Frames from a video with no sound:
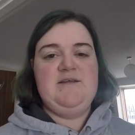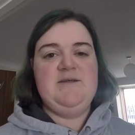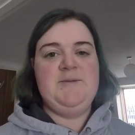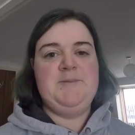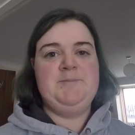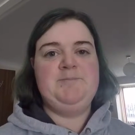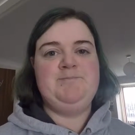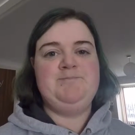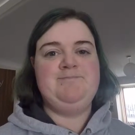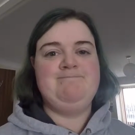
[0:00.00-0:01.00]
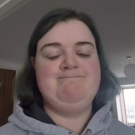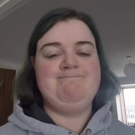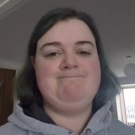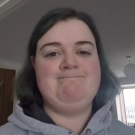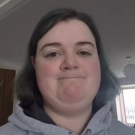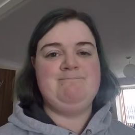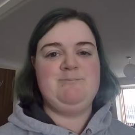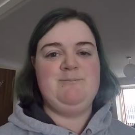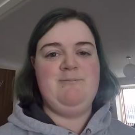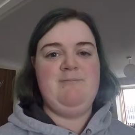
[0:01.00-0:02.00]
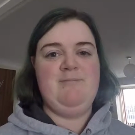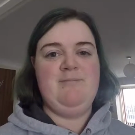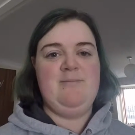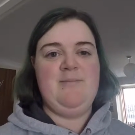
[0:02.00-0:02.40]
[no speech]